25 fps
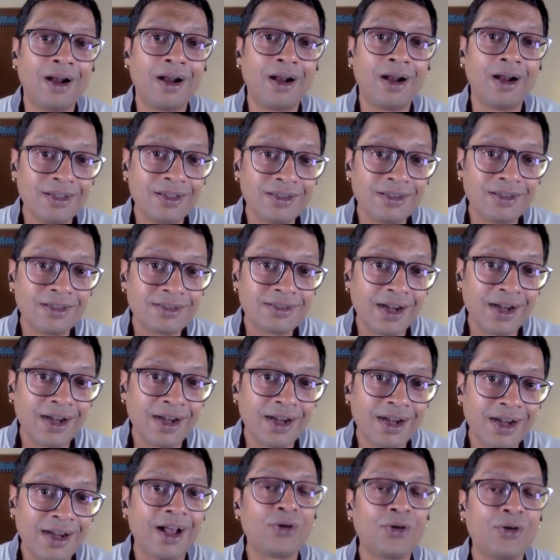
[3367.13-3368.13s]

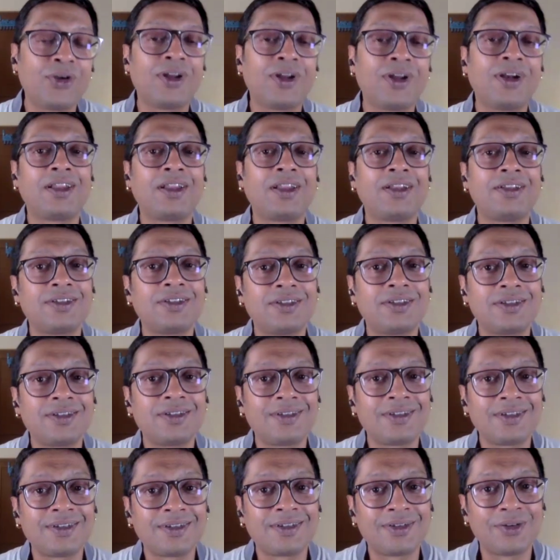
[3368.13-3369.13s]
Understanding how your
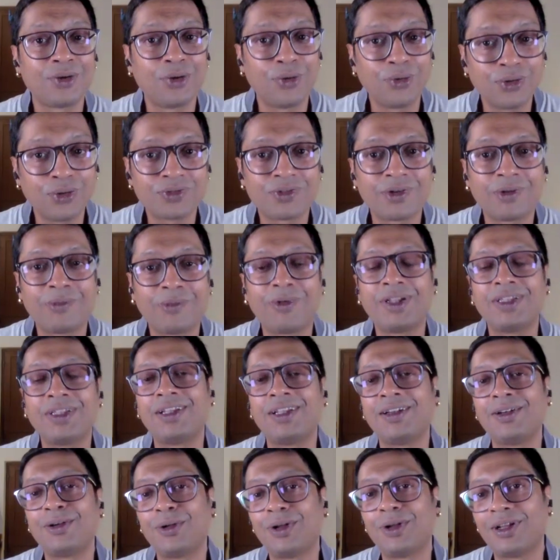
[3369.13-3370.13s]
attention goes from
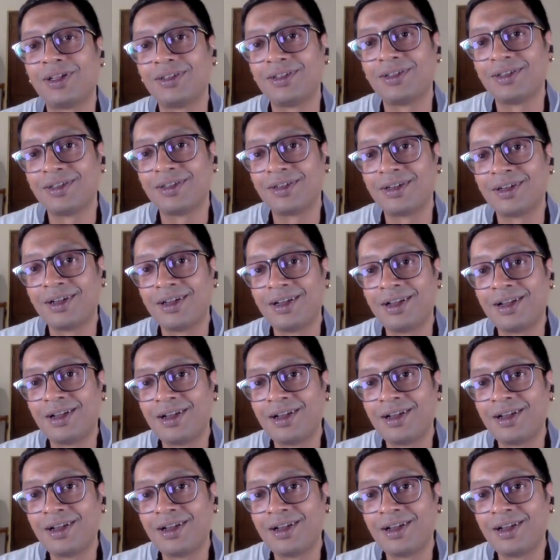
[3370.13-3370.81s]
one thing to another